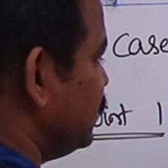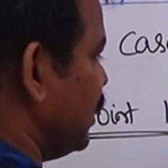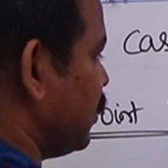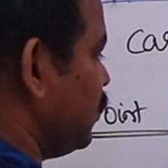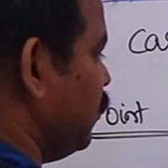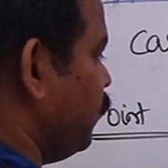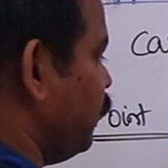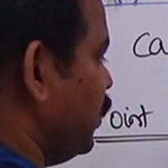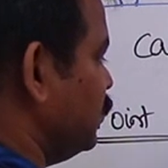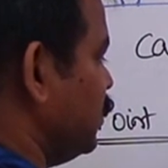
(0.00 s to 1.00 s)

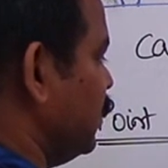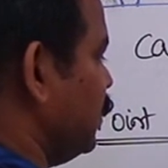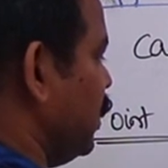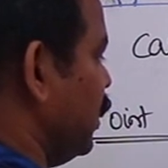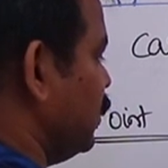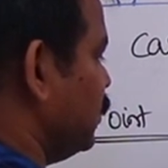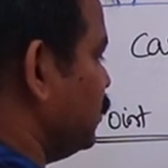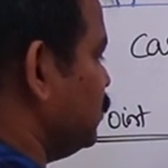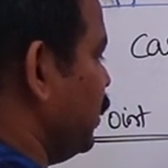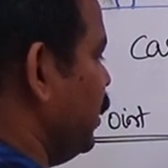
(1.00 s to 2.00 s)
Circumference or the
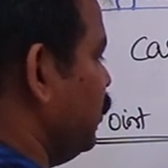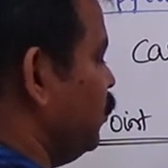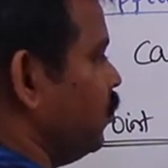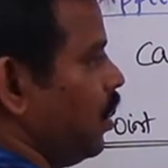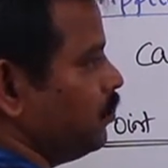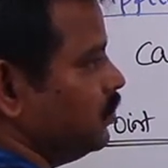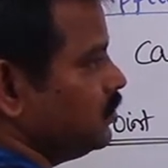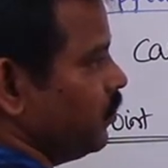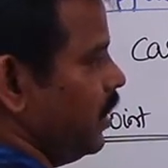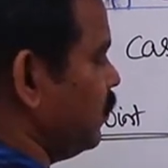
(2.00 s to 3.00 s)
side view of
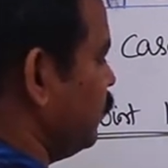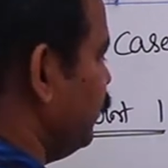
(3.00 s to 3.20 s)
this wire,